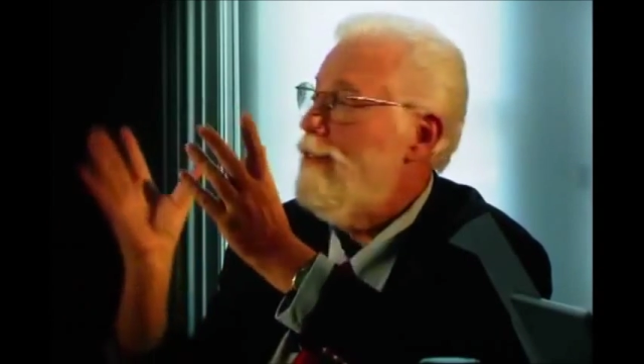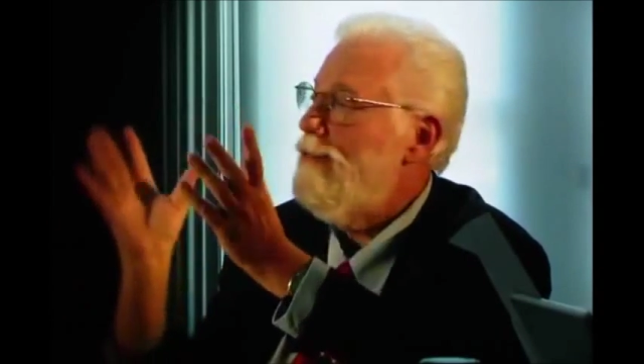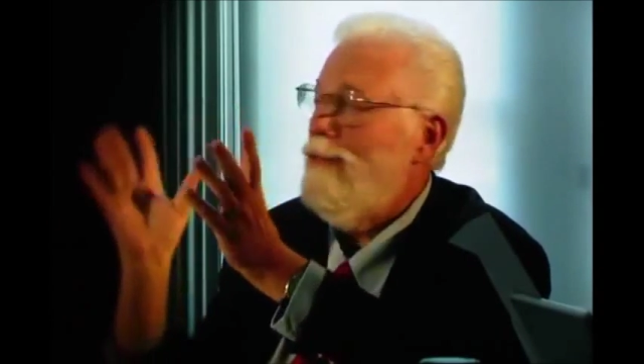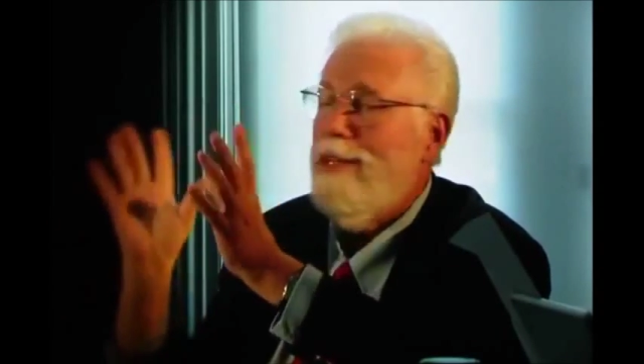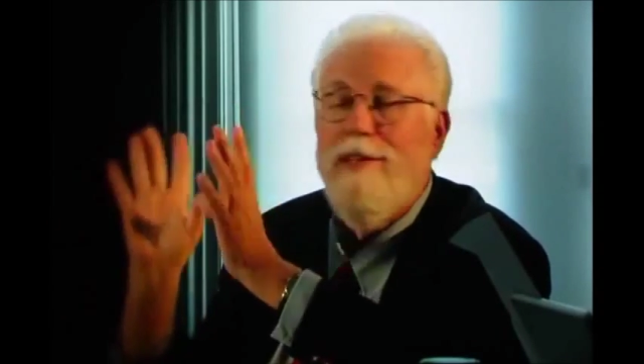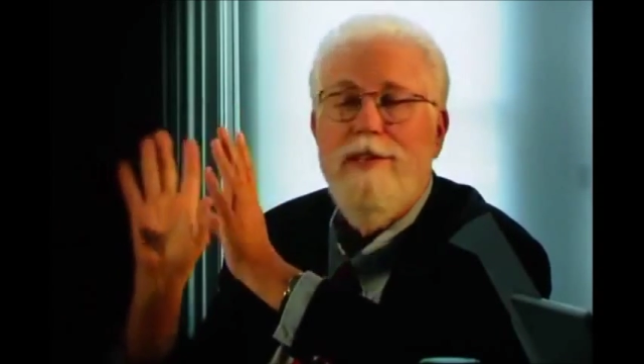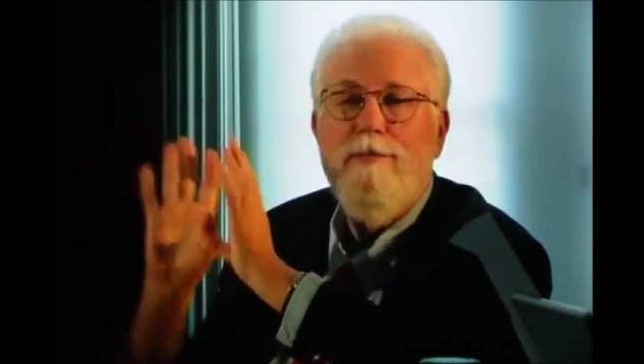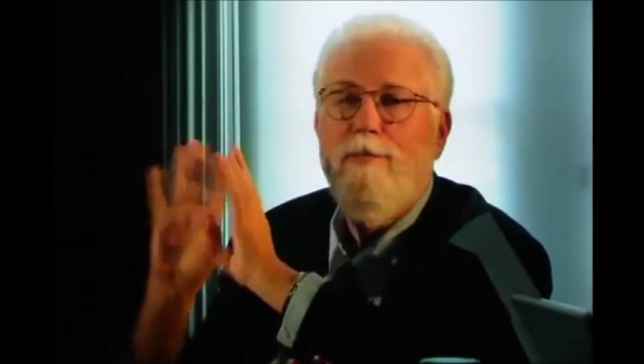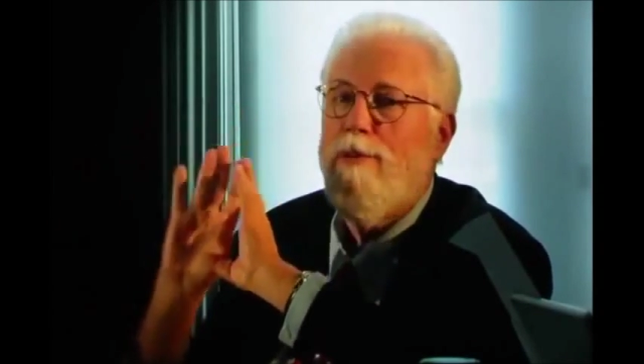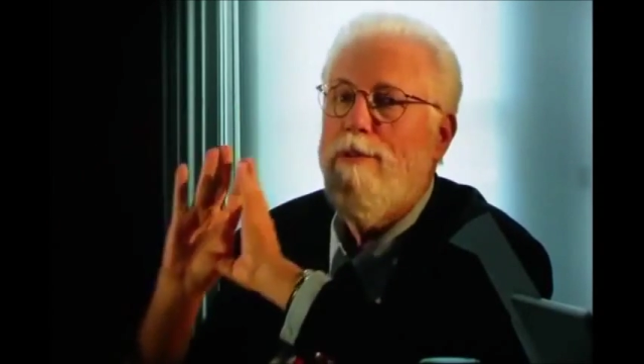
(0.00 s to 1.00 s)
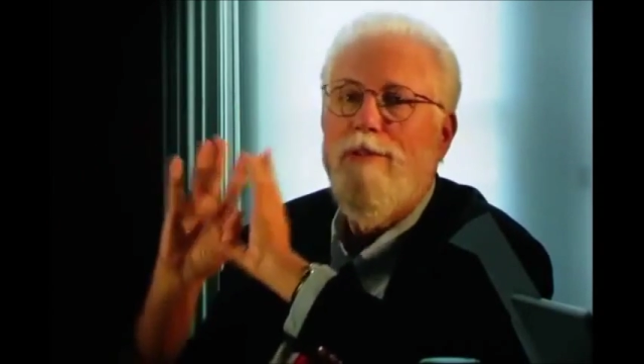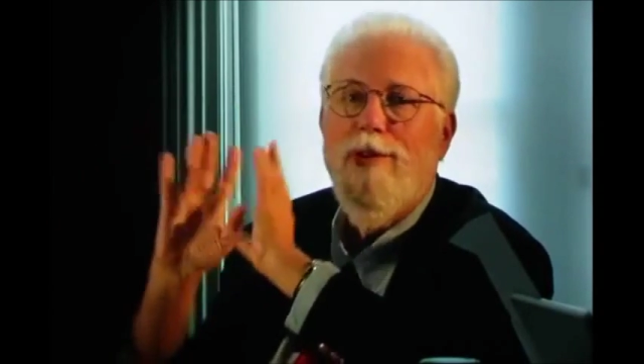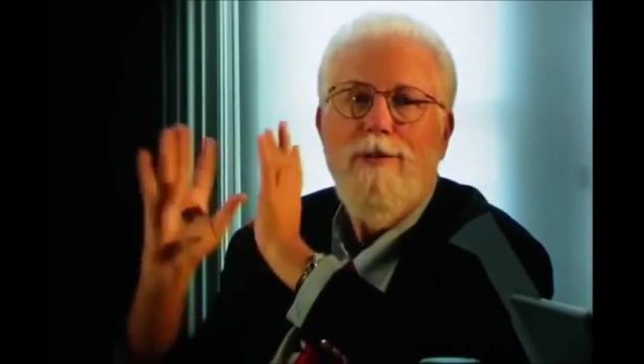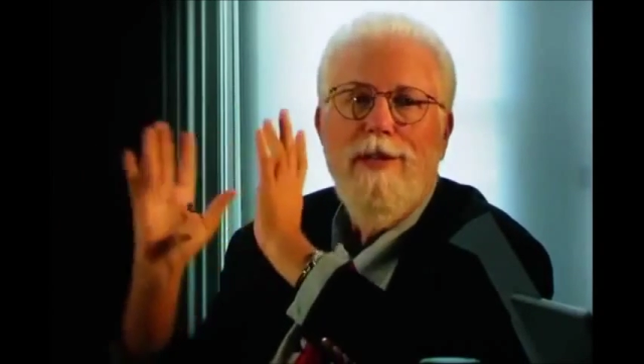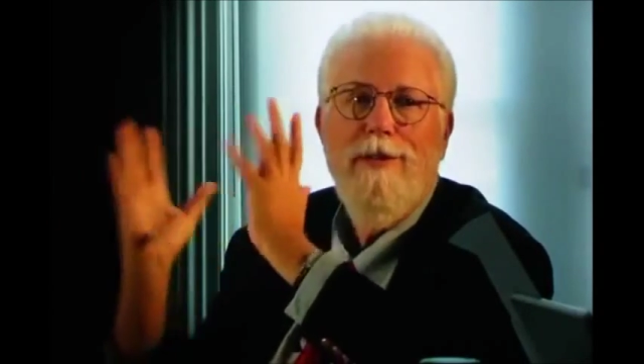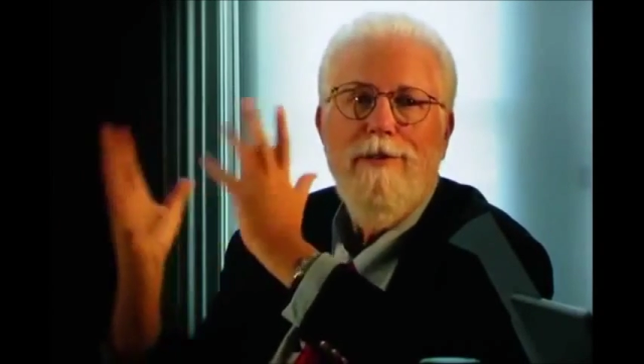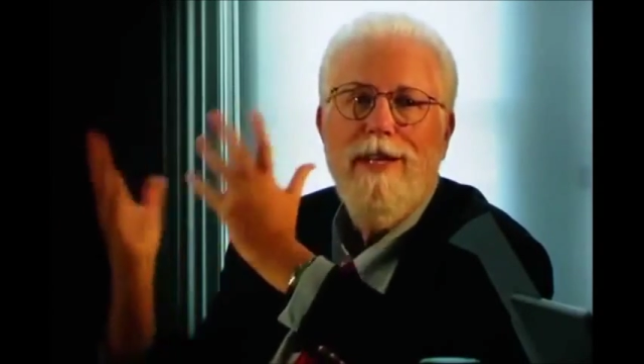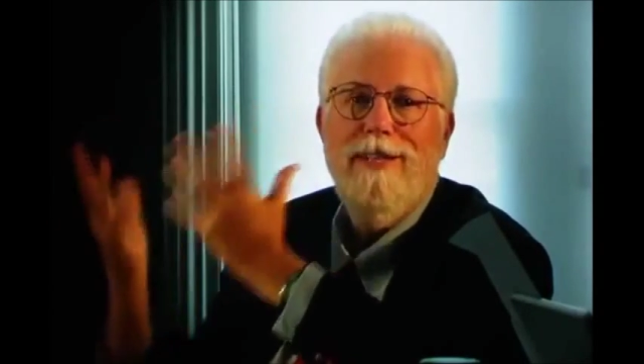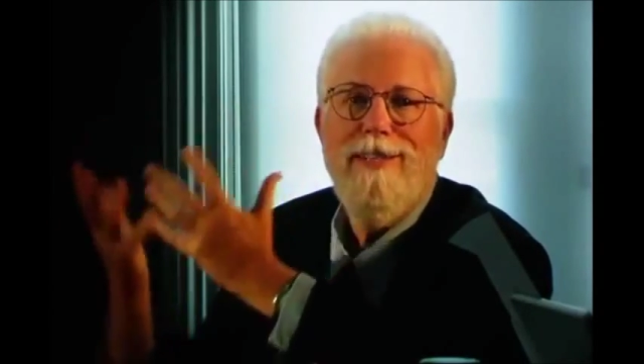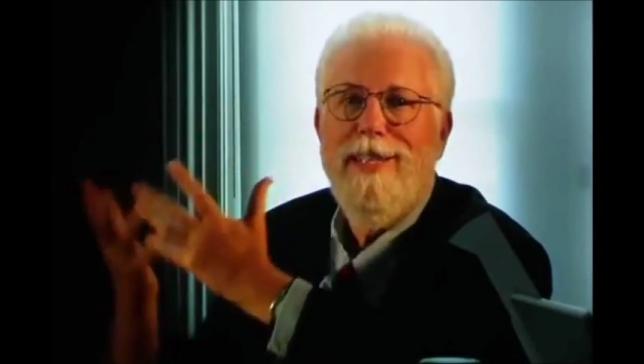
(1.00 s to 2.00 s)
is really this beautiful holy
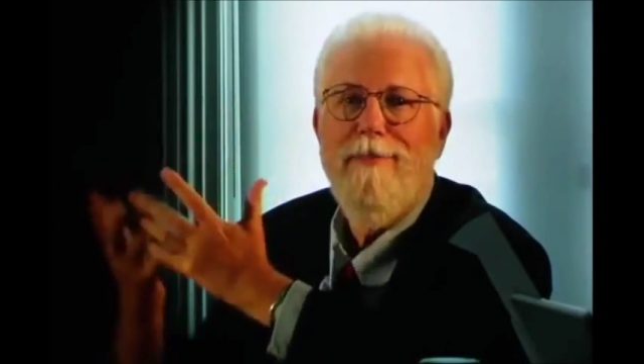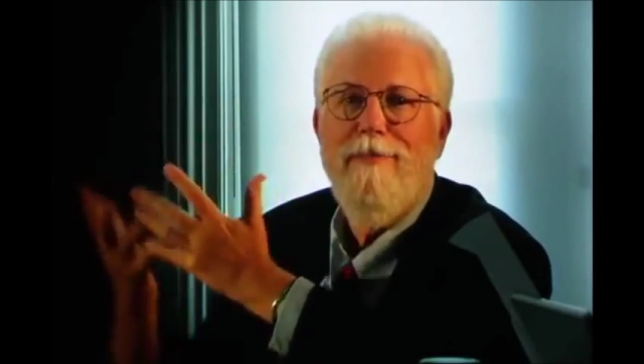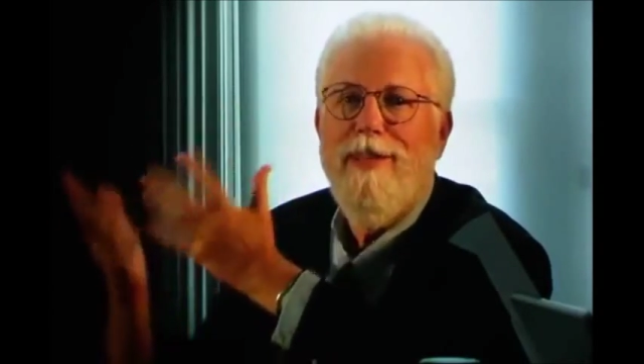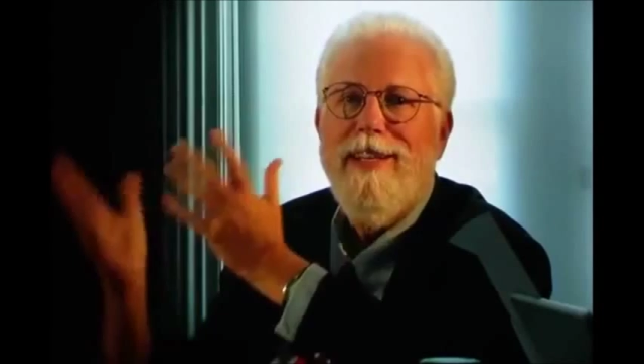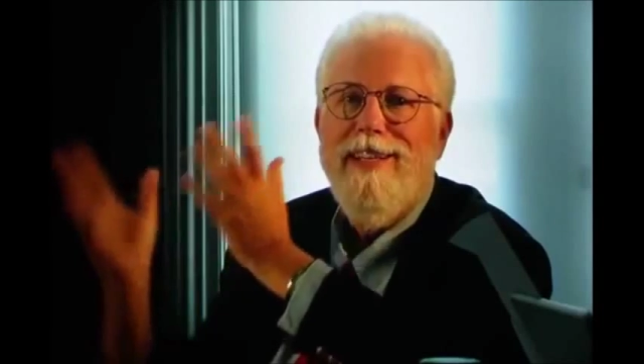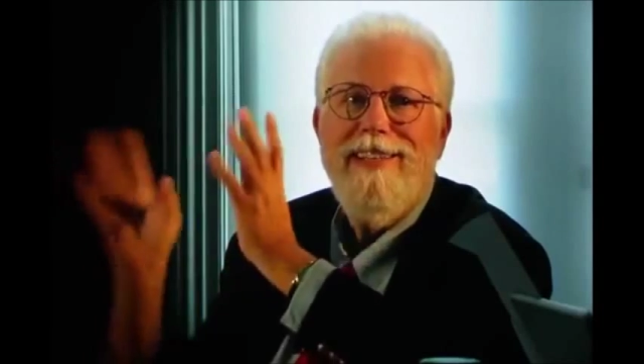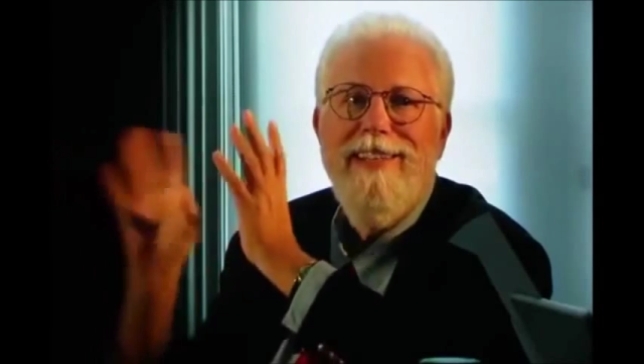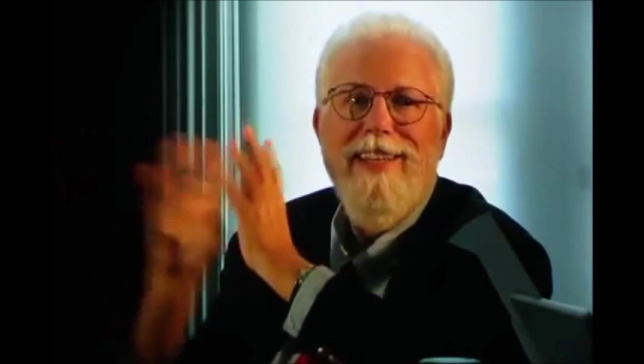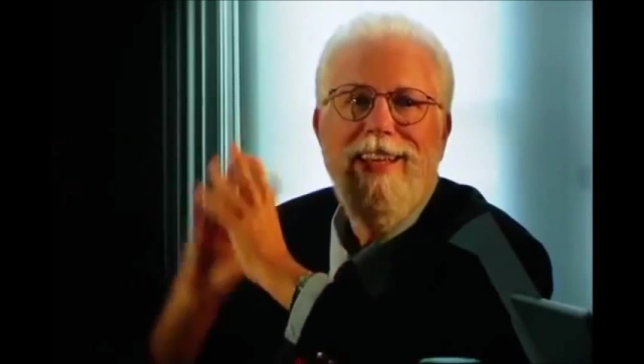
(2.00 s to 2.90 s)
grail type thing.